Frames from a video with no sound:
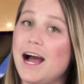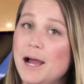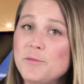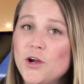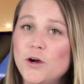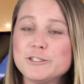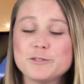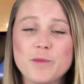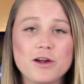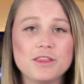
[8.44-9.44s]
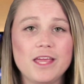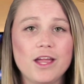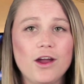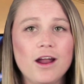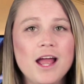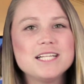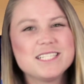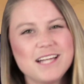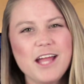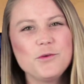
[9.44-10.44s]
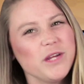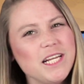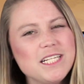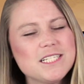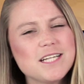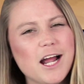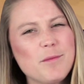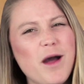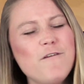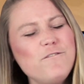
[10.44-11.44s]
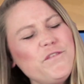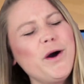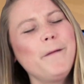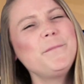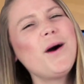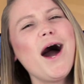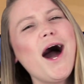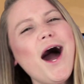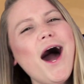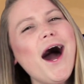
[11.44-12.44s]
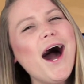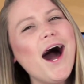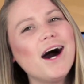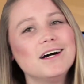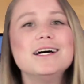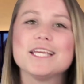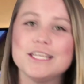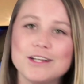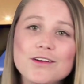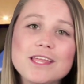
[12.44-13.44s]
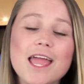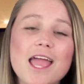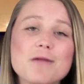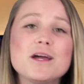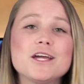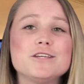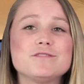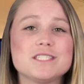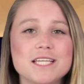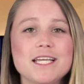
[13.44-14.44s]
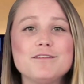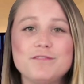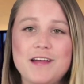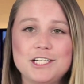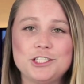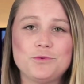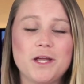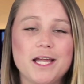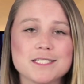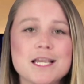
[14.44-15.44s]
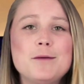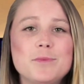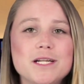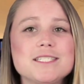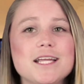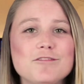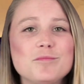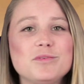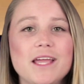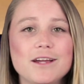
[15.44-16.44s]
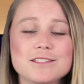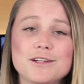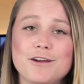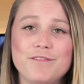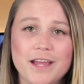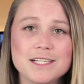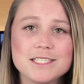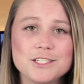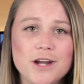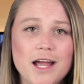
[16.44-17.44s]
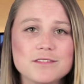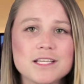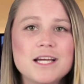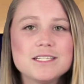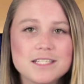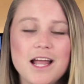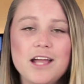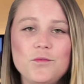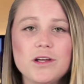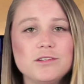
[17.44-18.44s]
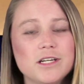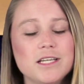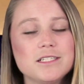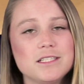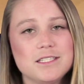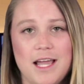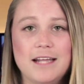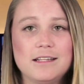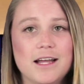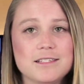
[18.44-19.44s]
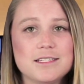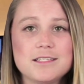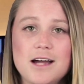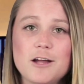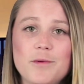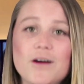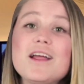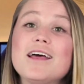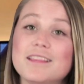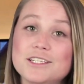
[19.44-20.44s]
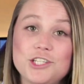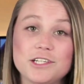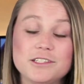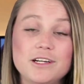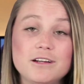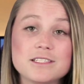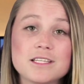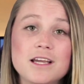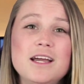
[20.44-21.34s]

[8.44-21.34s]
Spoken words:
I'm your host, Meredith Yinger. Tonight, we need to talk about football! You know the game, you've seen the flashy rings, but instead of the players in our fantasy drafts, tonight we are looking to the sidelines to talk about the cheerleaders.